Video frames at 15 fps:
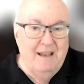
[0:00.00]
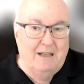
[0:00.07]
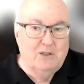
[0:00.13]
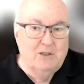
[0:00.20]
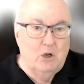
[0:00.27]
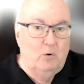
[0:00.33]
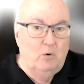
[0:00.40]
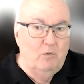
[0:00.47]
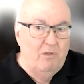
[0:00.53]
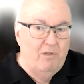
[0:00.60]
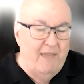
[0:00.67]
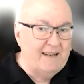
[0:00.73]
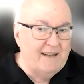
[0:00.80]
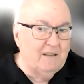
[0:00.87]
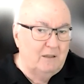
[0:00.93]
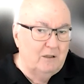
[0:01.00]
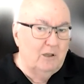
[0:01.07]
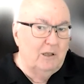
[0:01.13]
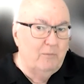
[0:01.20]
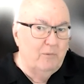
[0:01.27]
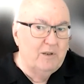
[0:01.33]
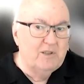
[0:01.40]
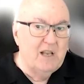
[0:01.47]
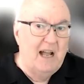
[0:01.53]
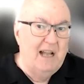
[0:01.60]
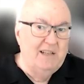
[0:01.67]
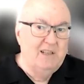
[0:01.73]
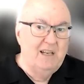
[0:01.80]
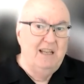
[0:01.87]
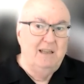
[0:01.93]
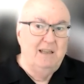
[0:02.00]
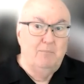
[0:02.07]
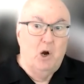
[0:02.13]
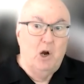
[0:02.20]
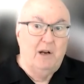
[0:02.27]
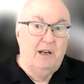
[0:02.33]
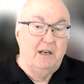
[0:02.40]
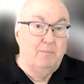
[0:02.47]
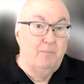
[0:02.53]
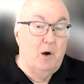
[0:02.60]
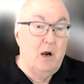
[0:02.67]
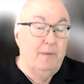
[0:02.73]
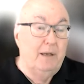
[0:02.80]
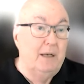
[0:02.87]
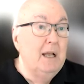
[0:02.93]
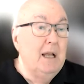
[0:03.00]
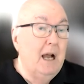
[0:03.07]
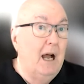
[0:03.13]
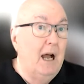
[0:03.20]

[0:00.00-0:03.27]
And so that clearly resides in the marketing department.